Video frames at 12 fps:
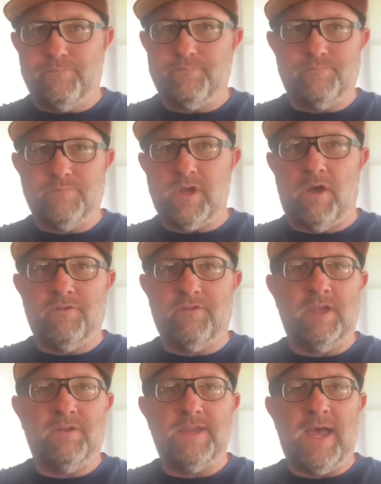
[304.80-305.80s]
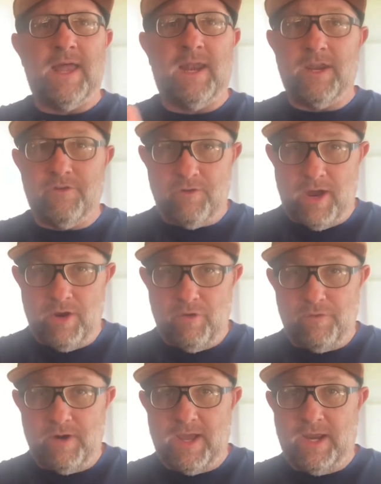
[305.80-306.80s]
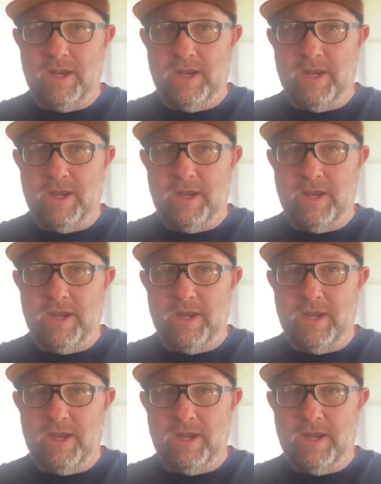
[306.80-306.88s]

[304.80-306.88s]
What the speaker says: it's all sealed down, let it dry overnight.